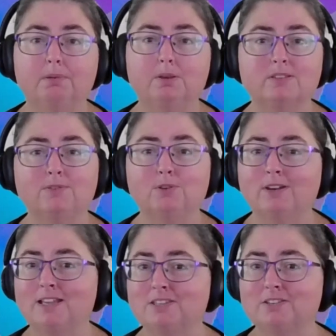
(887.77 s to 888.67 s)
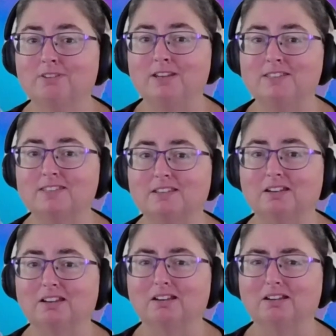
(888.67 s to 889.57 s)
Because if your answer is,
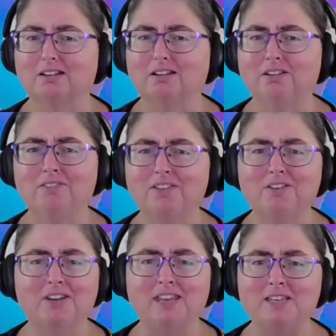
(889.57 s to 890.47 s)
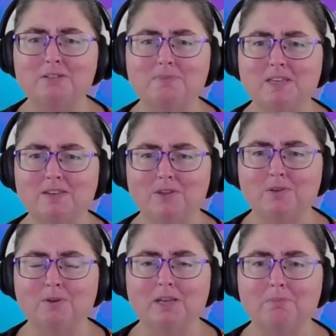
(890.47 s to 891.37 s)
I don't think I need to be
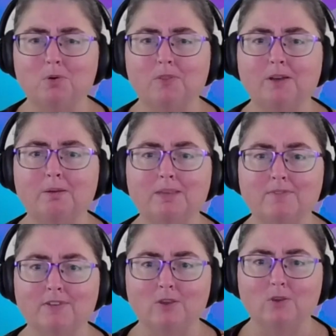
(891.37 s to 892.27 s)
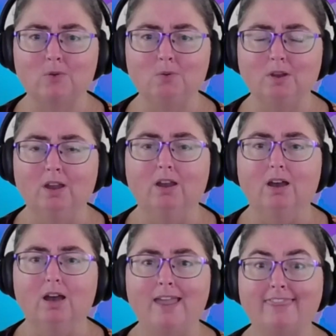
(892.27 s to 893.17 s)
giving you any more than I'm giving you,
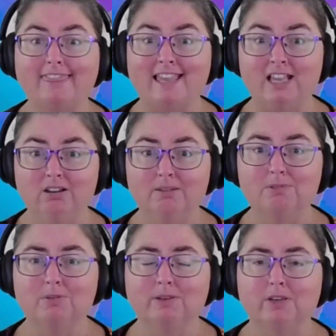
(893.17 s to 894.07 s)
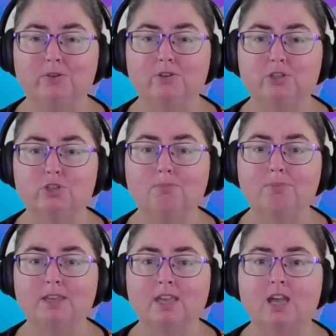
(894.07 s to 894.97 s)
I think I'm doing a good
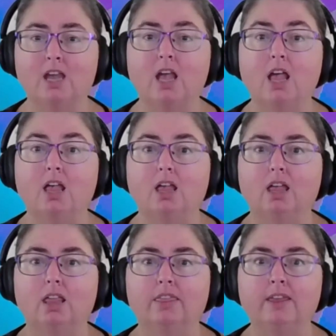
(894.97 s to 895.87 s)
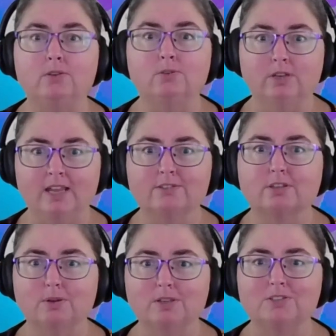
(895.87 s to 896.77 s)
job here, then your
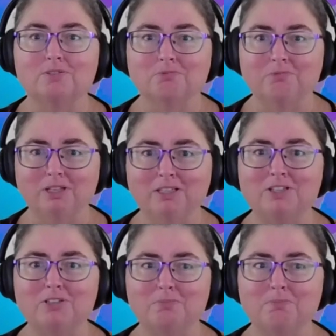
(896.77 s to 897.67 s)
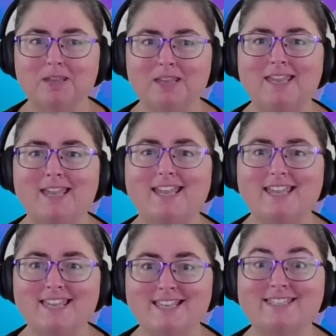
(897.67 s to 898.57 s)
next question really should be,
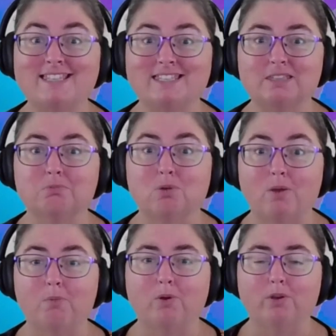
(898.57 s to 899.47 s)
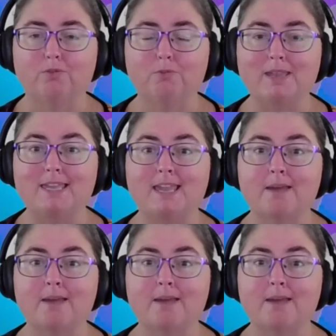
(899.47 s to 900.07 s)
is this the right work for me?